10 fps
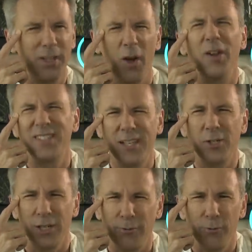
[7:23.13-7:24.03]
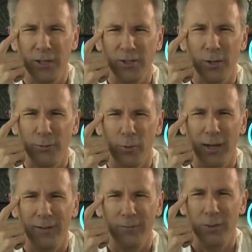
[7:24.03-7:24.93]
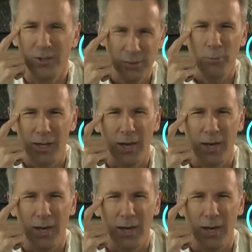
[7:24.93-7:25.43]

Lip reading: you know, essentially free software, which is what